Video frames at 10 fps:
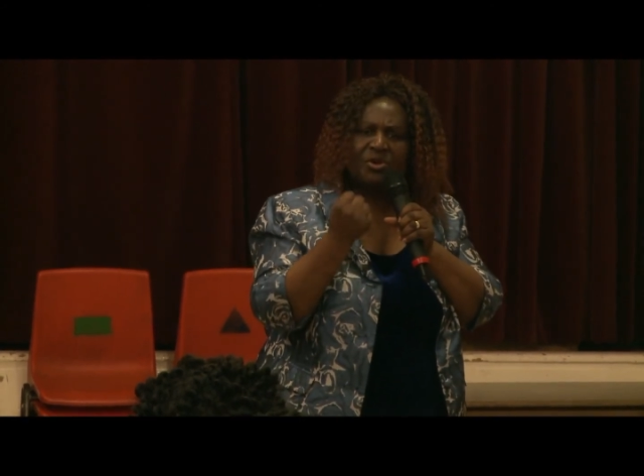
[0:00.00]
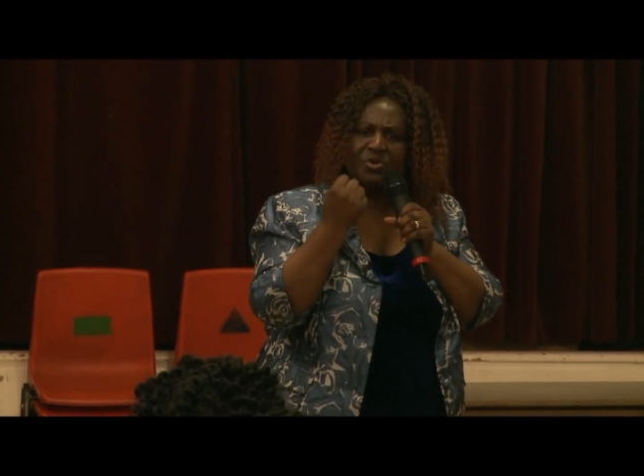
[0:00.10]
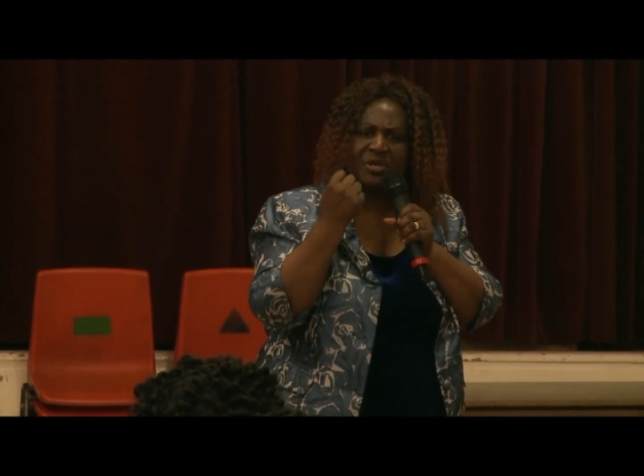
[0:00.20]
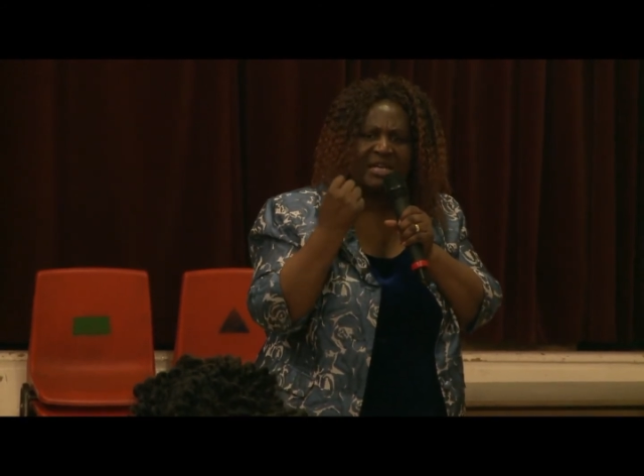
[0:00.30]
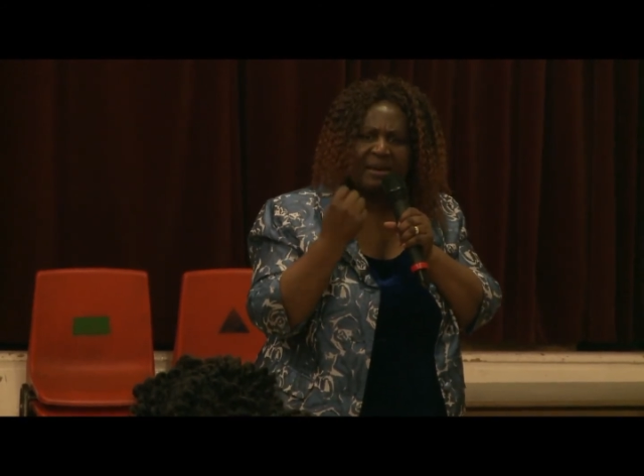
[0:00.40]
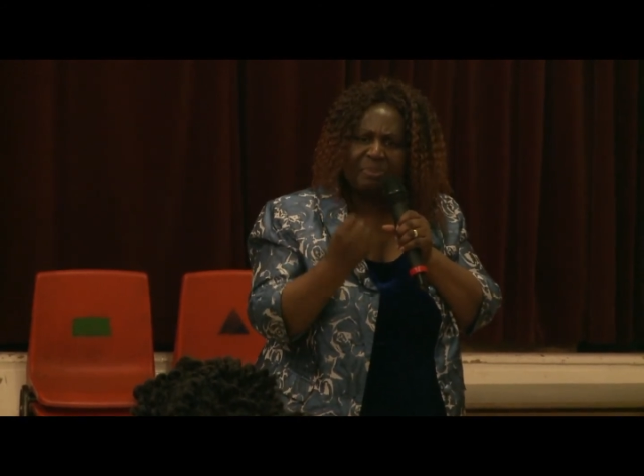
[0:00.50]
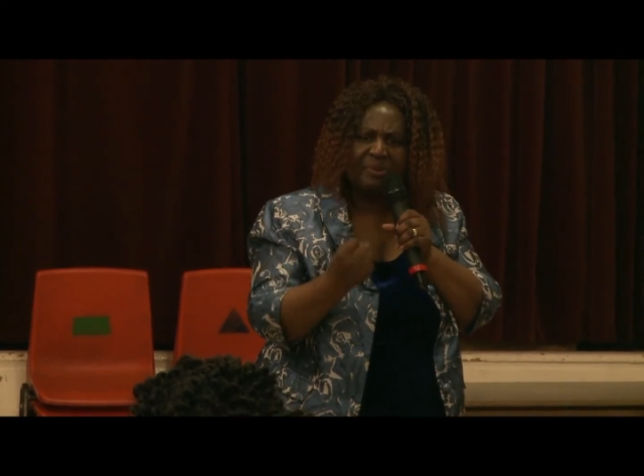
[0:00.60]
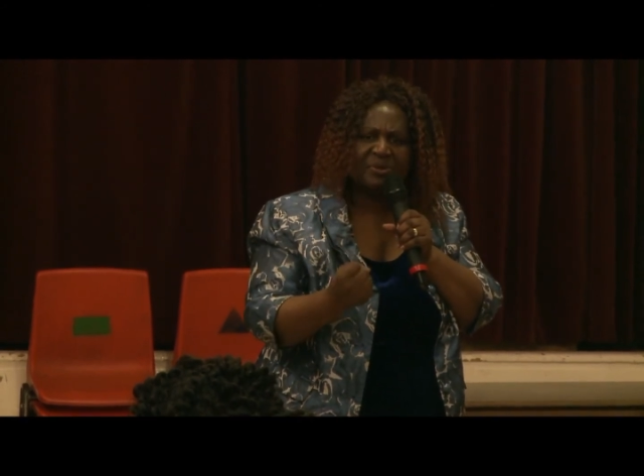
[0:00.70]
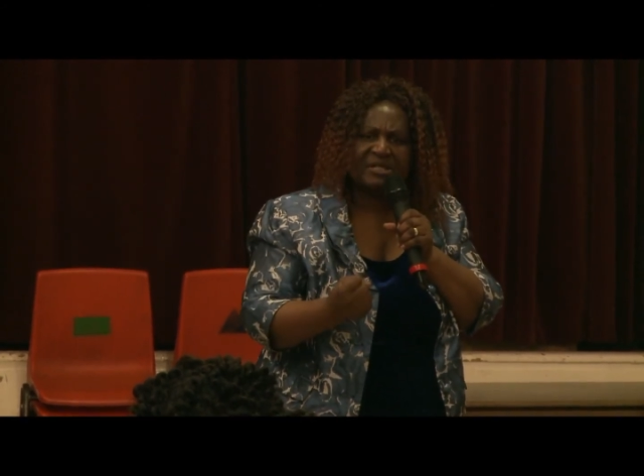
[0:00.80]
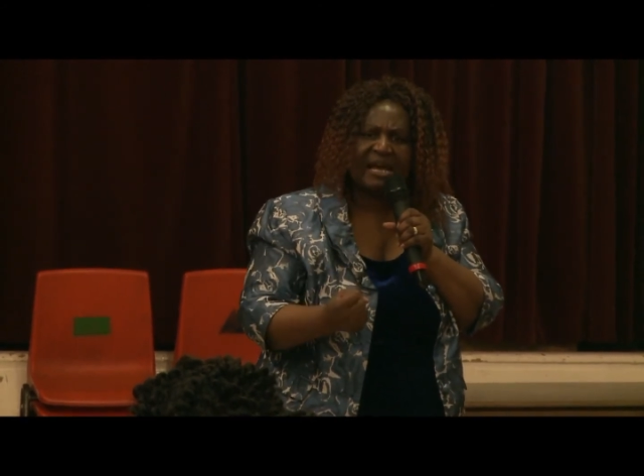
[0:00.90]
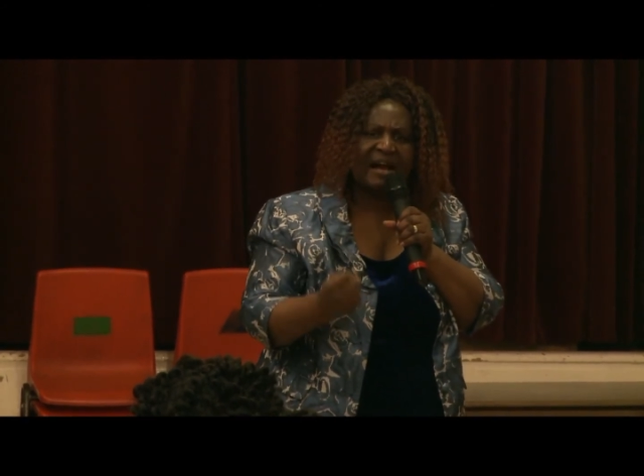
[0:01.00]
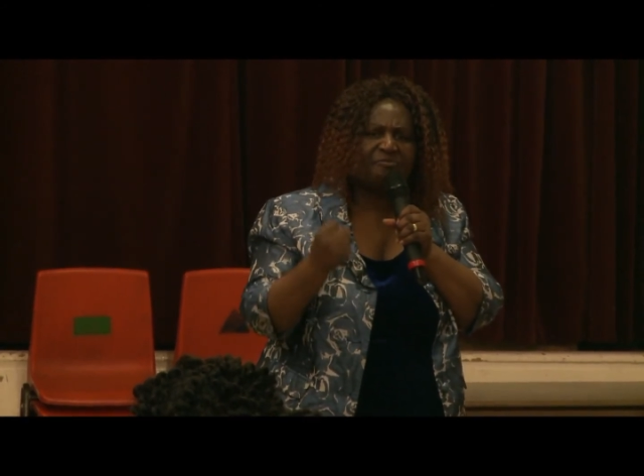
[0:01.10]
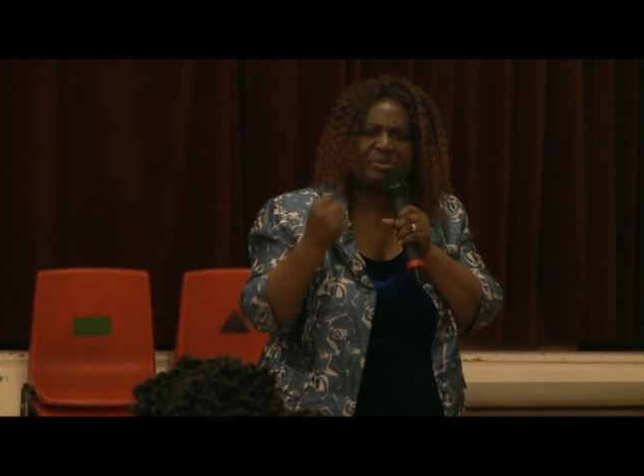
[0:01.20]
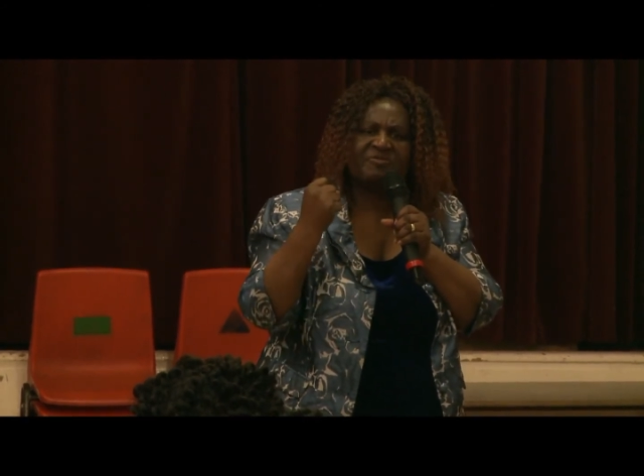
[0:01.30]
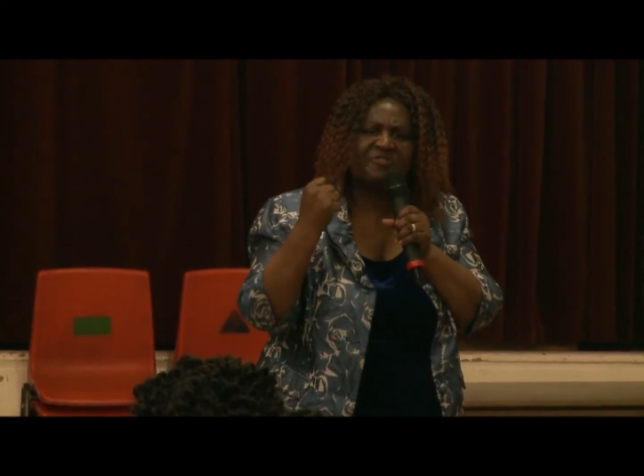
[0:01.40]
you hear people saying,
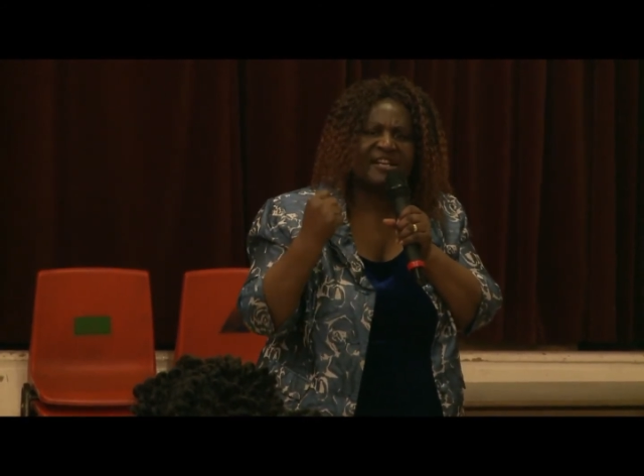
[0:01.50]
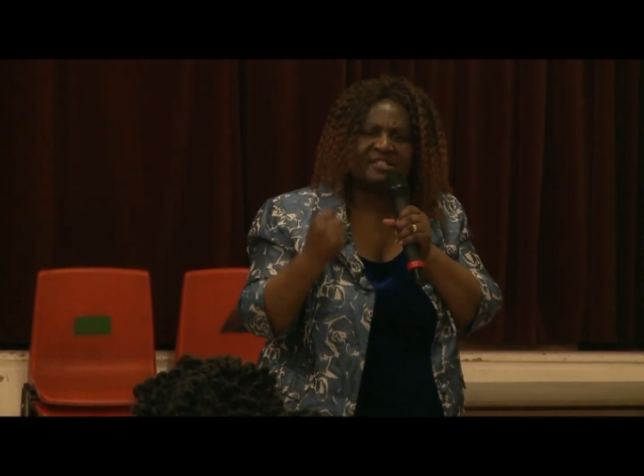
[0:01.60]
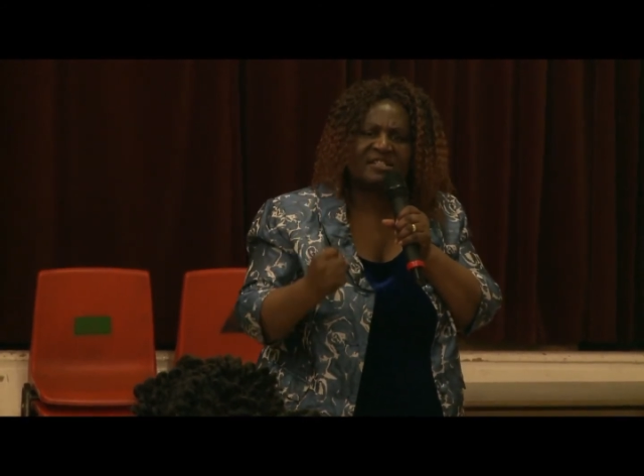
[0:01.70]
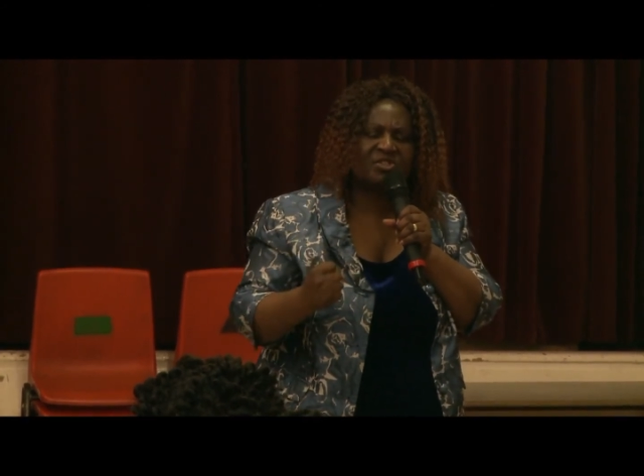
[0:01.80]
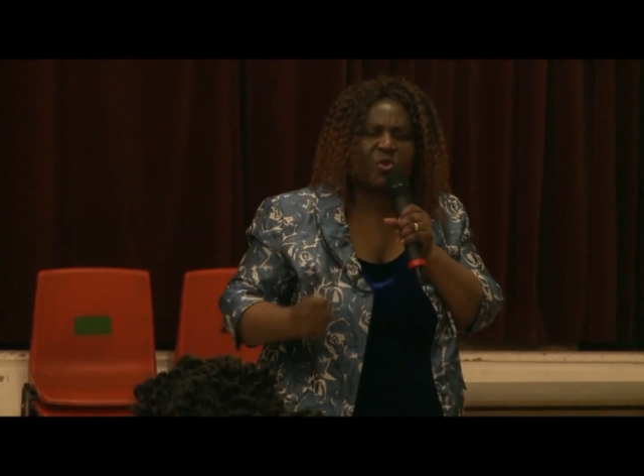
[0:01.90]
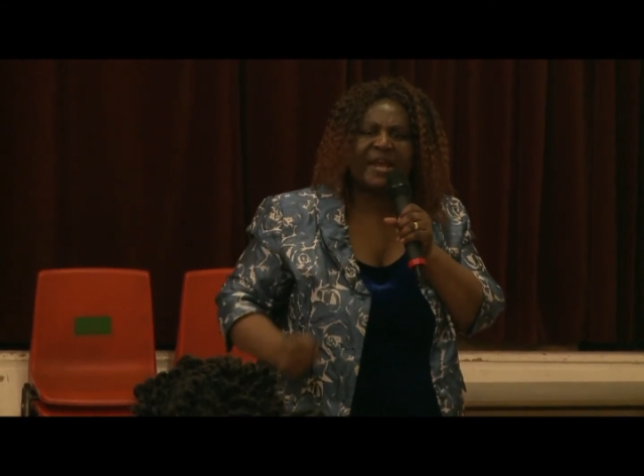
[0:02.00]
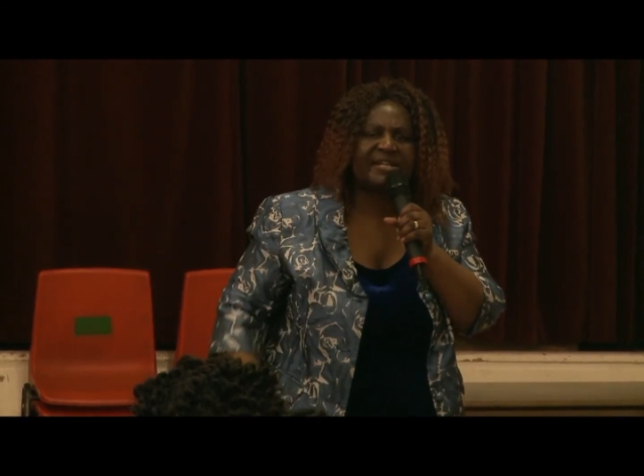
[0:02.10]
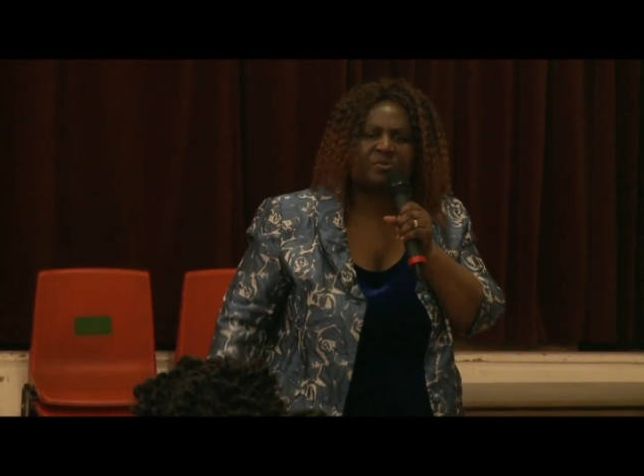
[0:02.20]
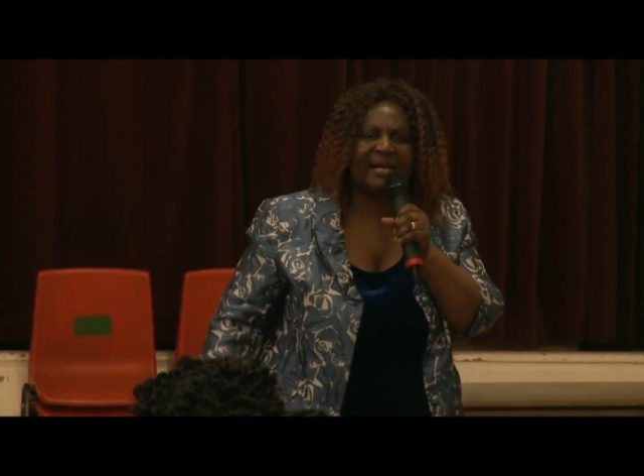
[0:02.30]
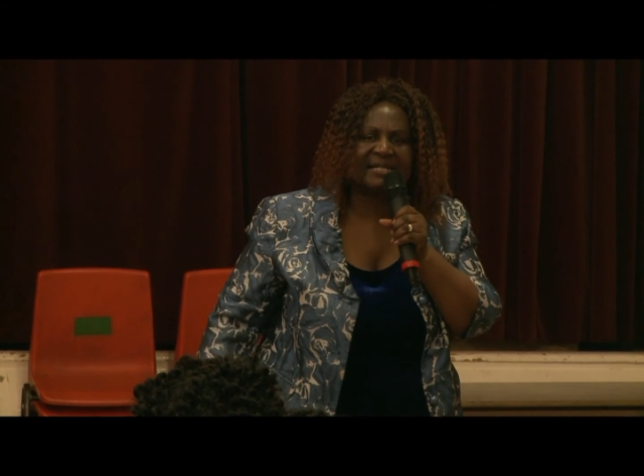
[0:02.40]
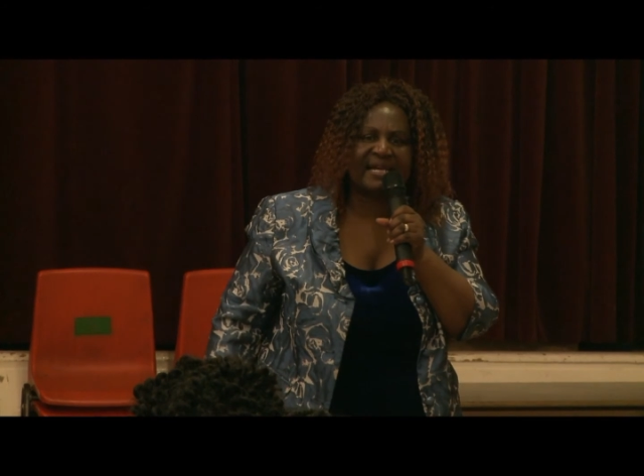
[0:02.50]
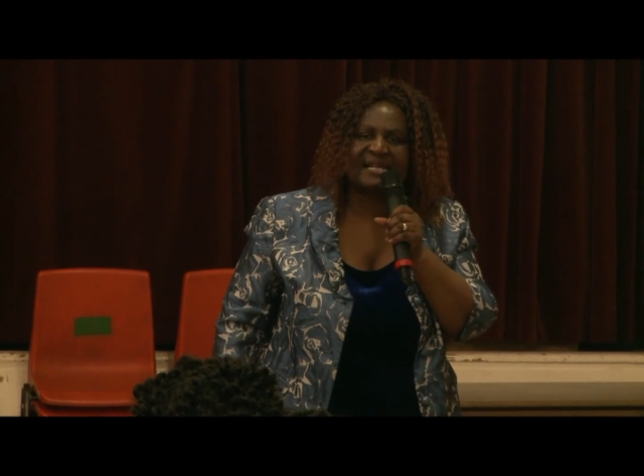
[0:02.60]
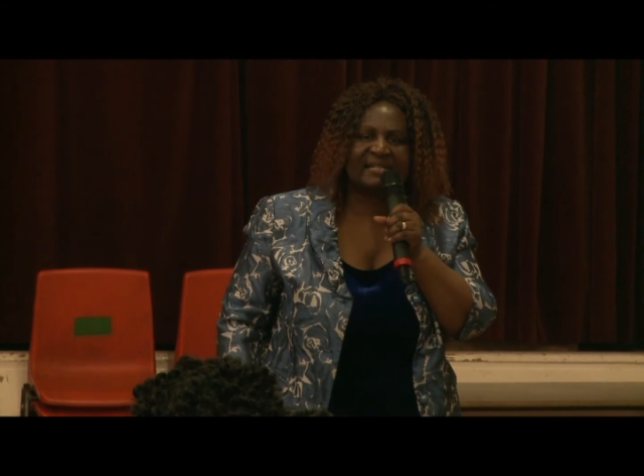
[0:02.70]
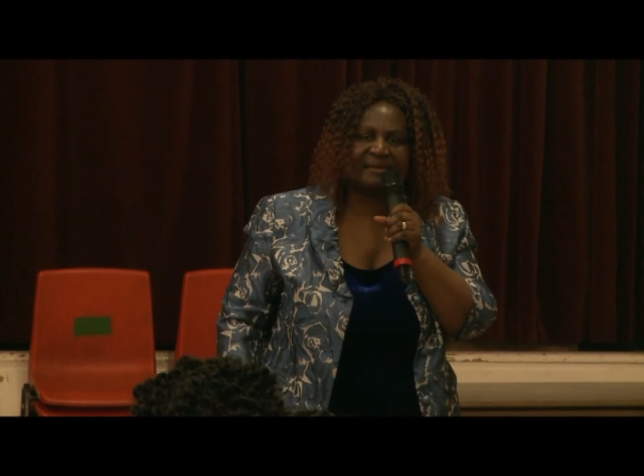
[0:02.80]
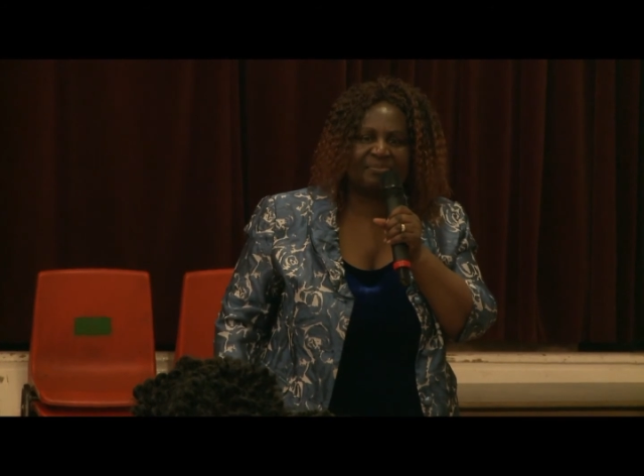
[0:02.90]
I've been fasting 21
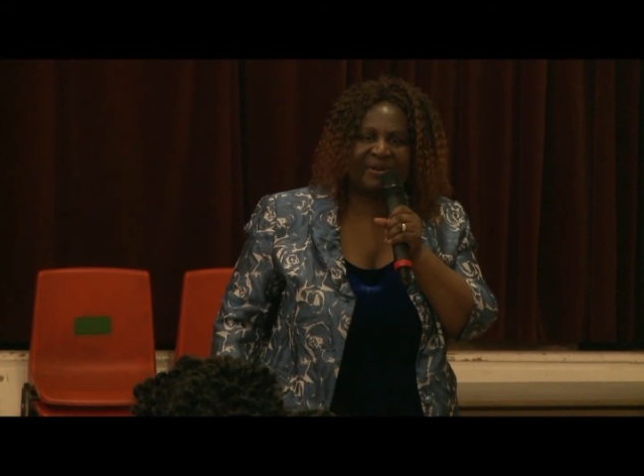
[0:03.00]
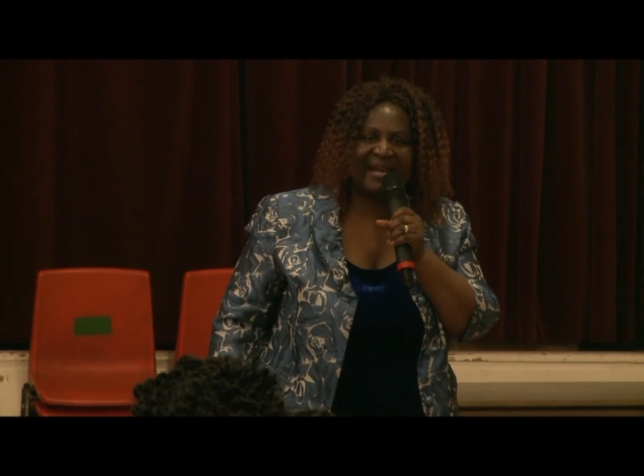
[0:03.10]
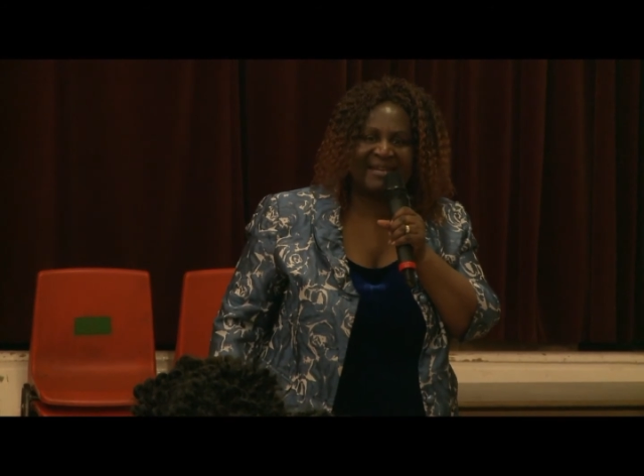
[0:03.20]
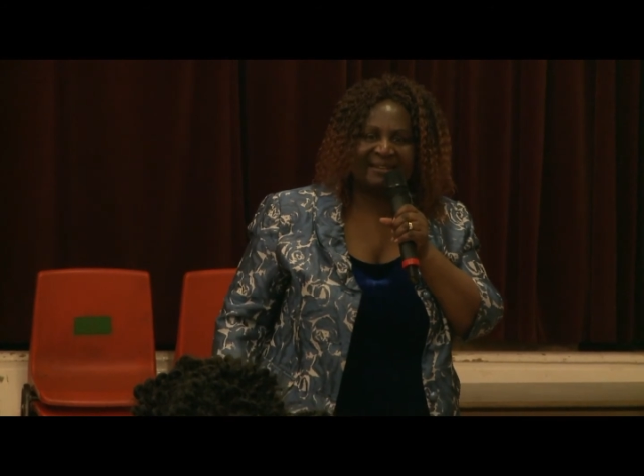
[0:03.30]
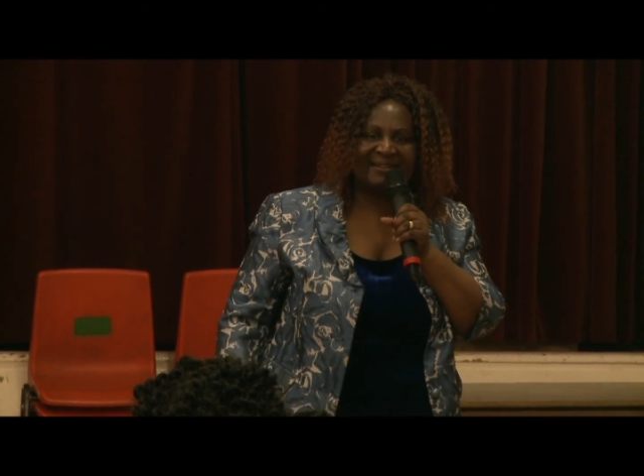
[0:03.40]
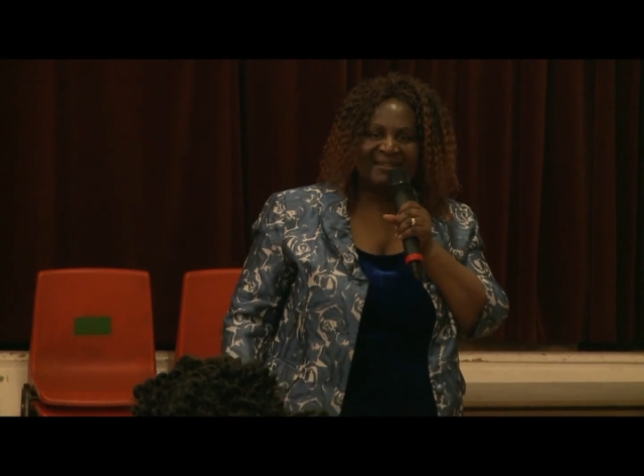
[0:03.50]
days and pray.